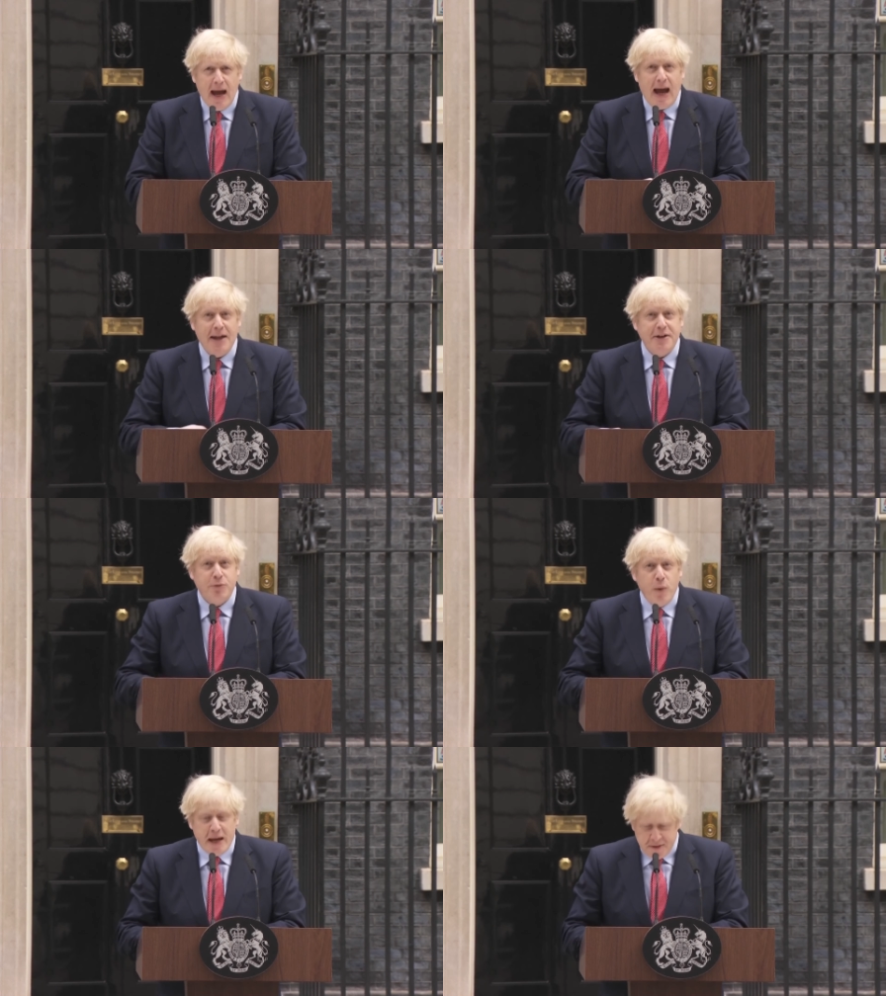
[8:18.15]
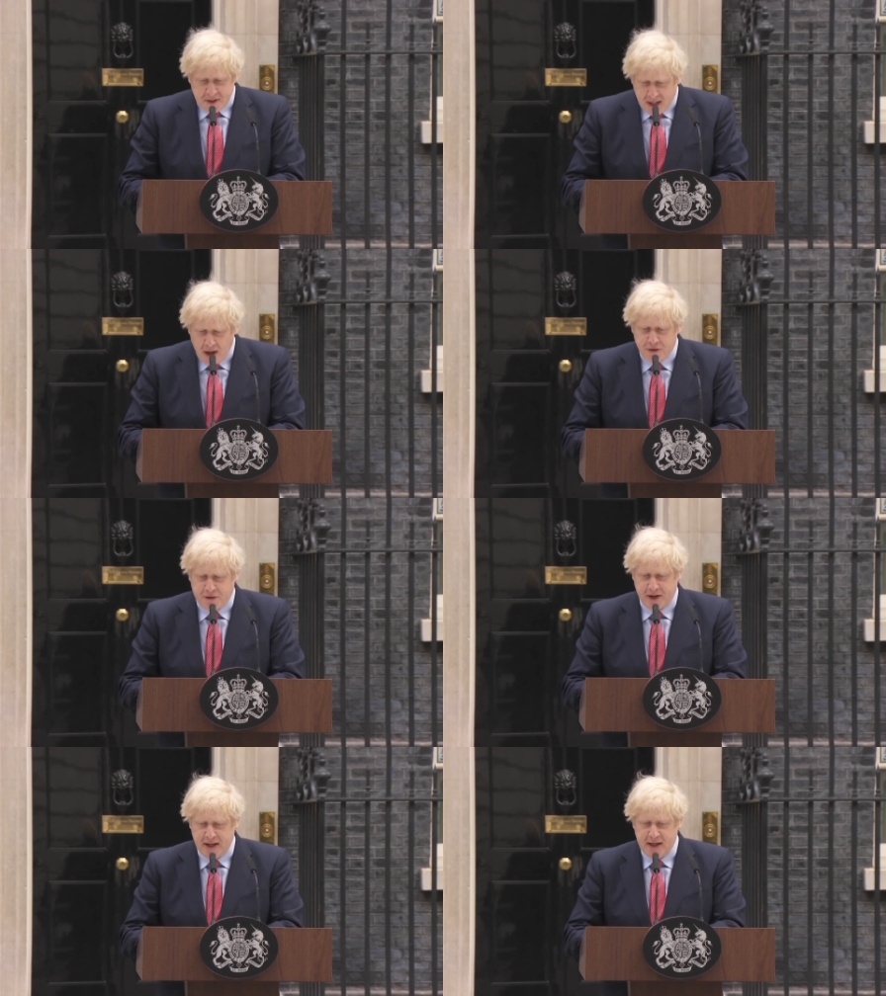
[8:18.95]
and if we as a
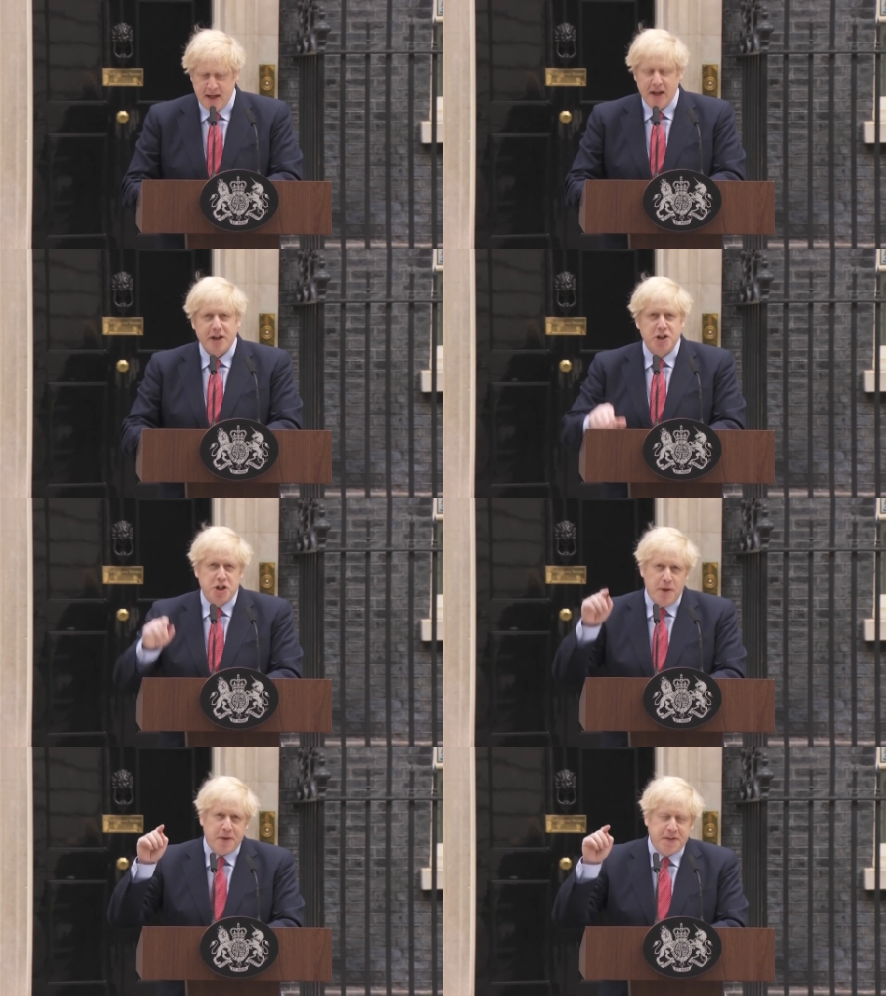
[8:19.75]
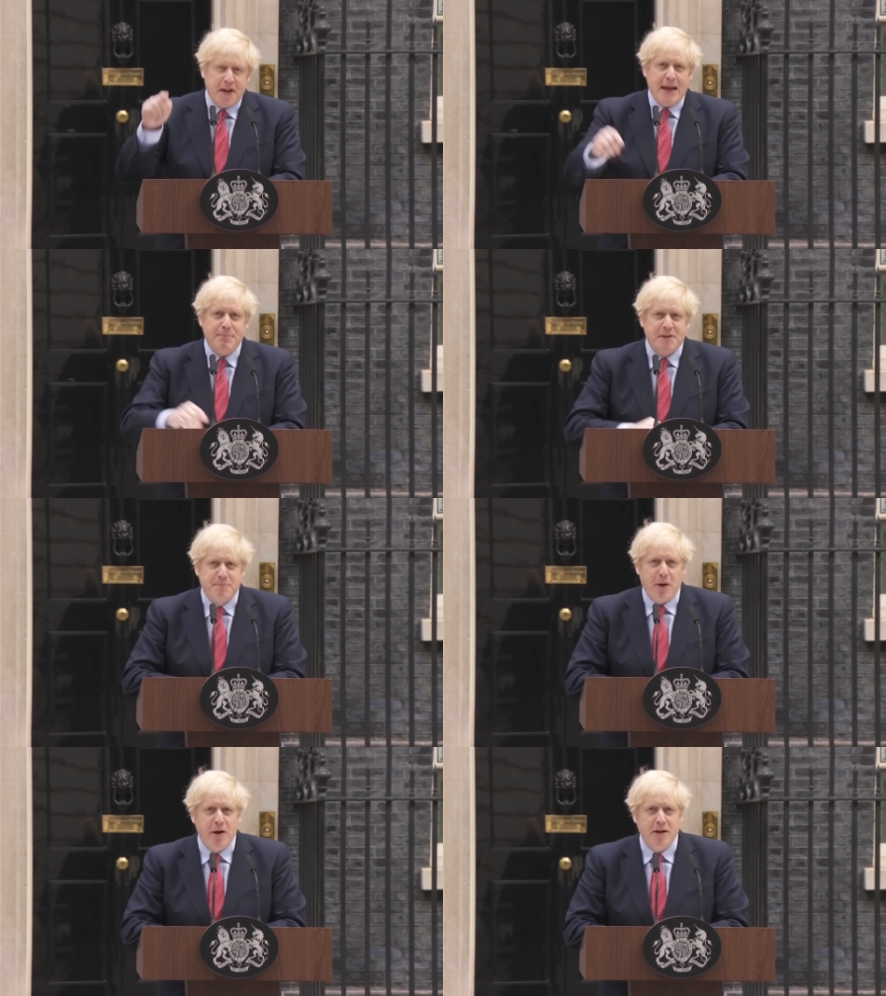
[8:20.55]
country can show the same
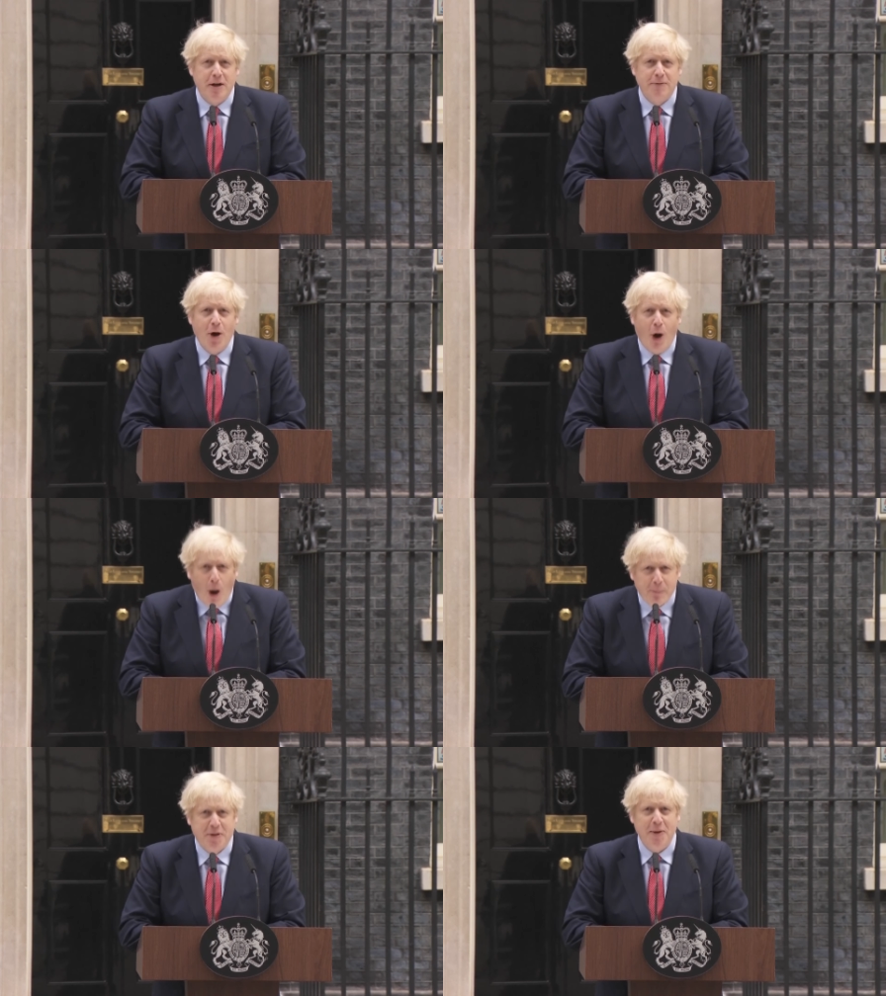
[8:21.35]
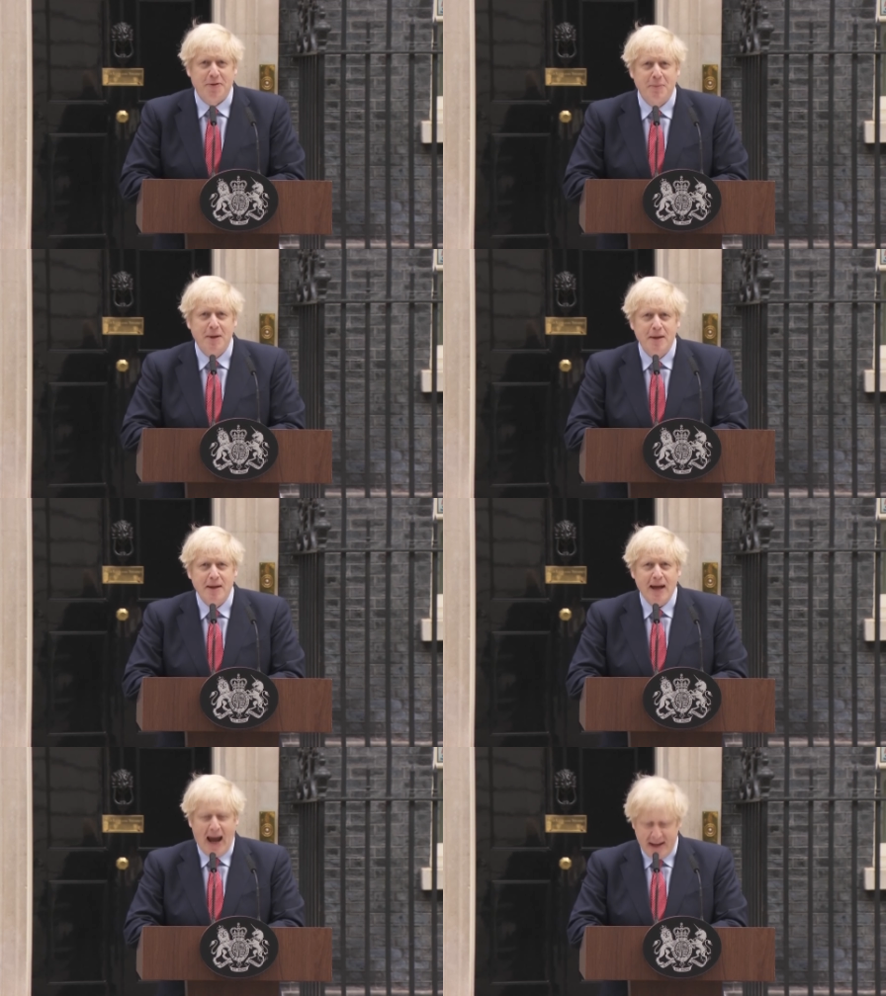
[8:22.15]
spirit of optimism
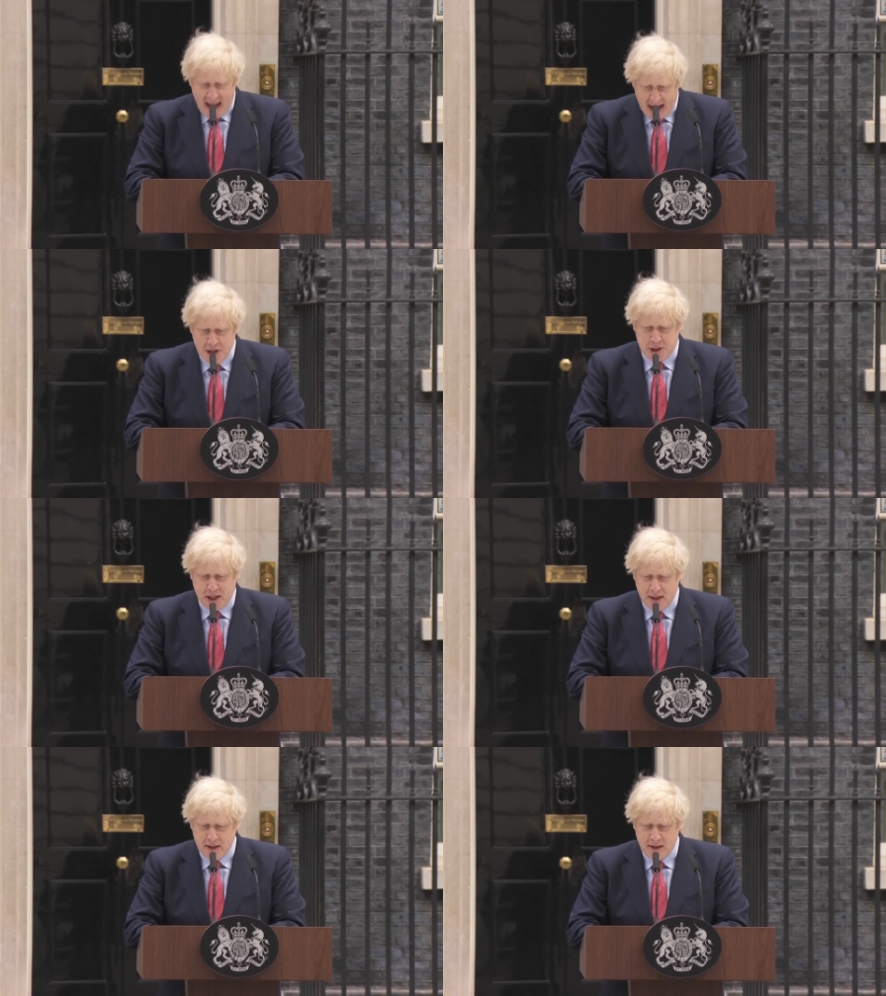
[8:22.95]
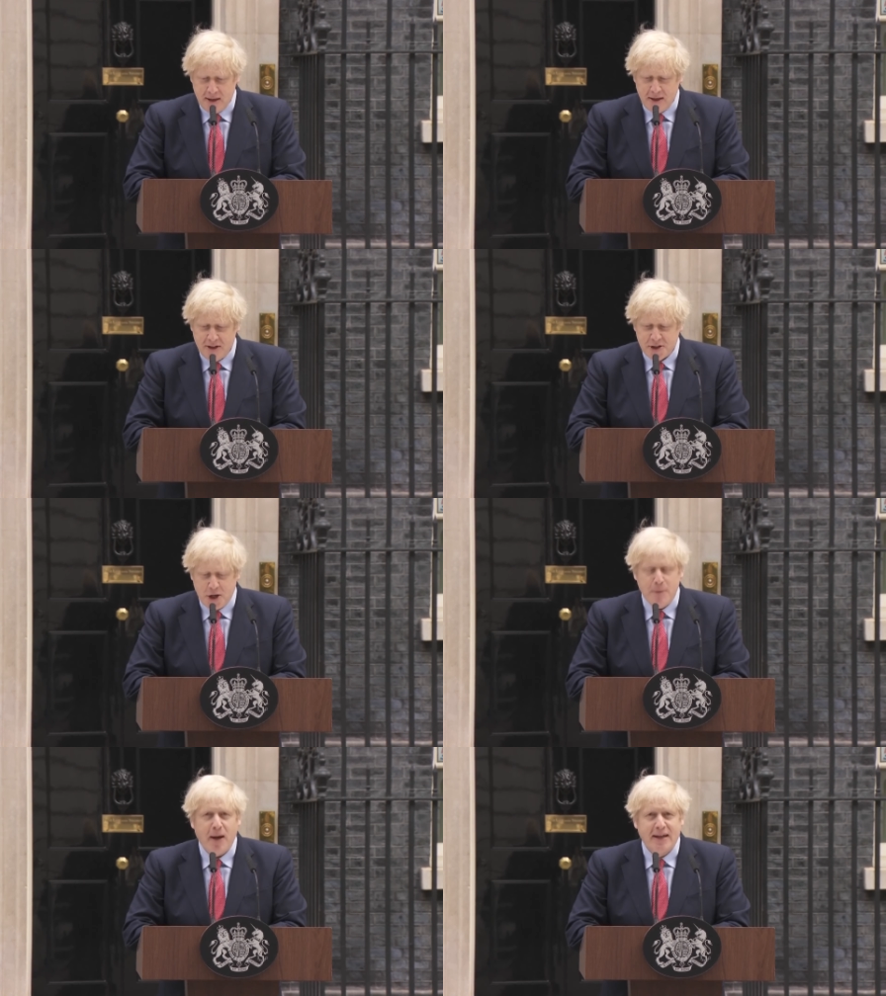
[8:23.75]
and energy
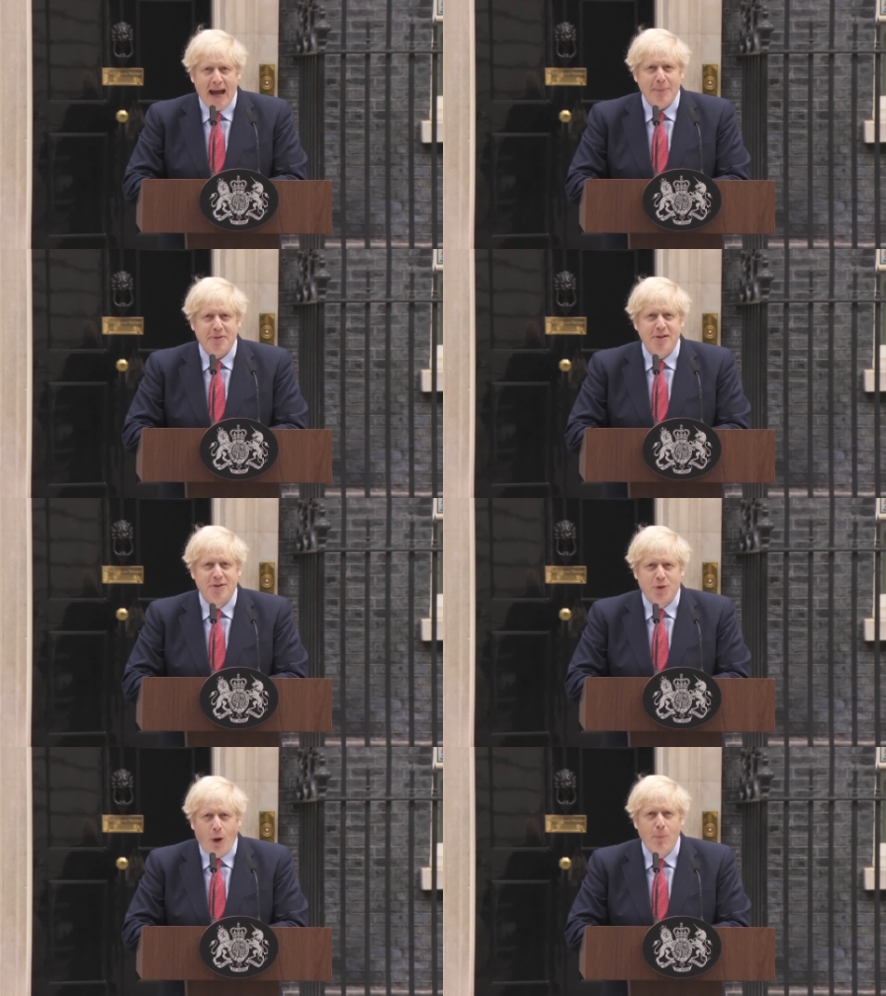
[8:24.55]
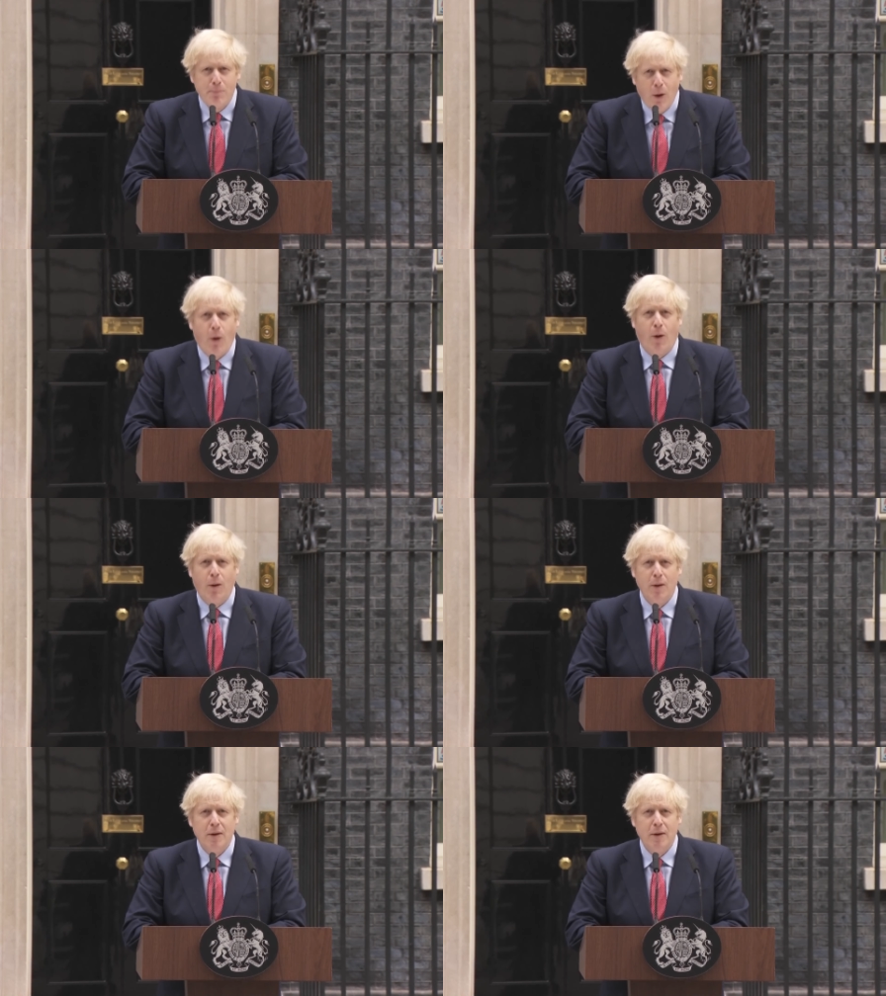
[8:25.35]
shown by Captain Tom Moore,